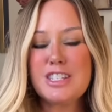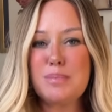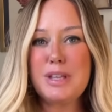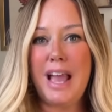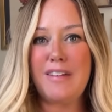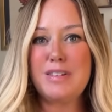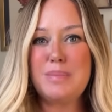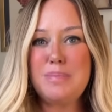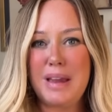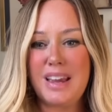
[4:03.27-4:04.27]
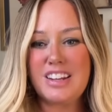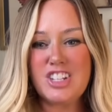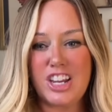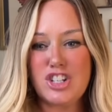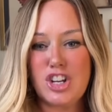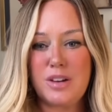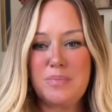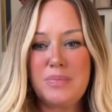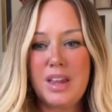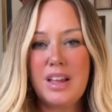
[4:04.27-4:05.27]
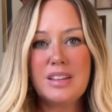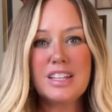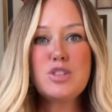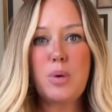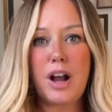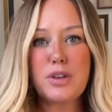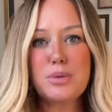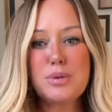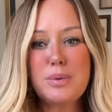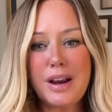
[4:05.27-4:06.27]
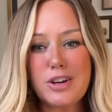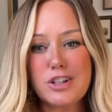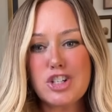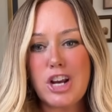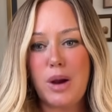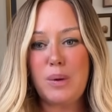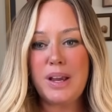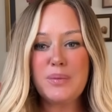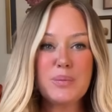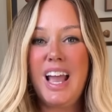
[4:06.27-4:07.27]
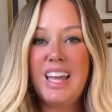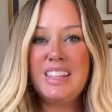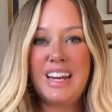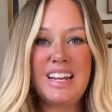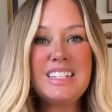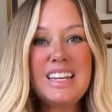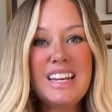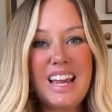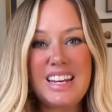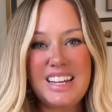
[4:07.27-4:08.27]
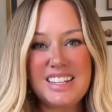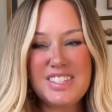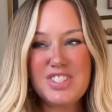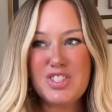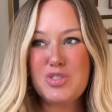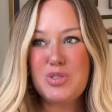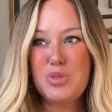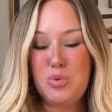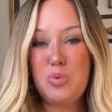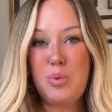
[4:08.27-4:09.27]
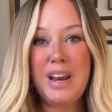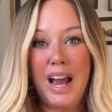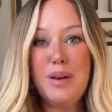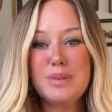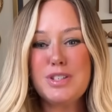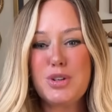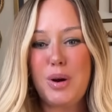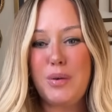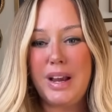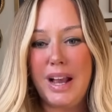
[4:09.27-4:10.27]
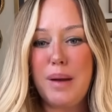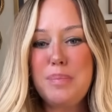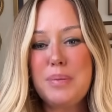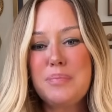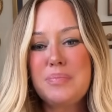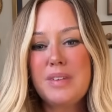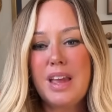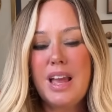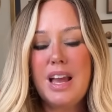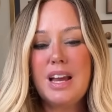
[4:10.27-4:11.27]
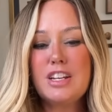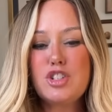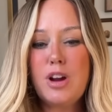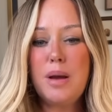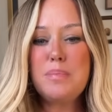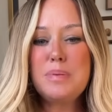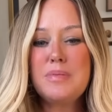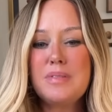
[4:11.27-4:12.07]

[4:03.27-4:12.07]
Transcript: simply haven't been paying attention. Let's walk through the record, shall we? In the 1980s, when I was growing up, Trump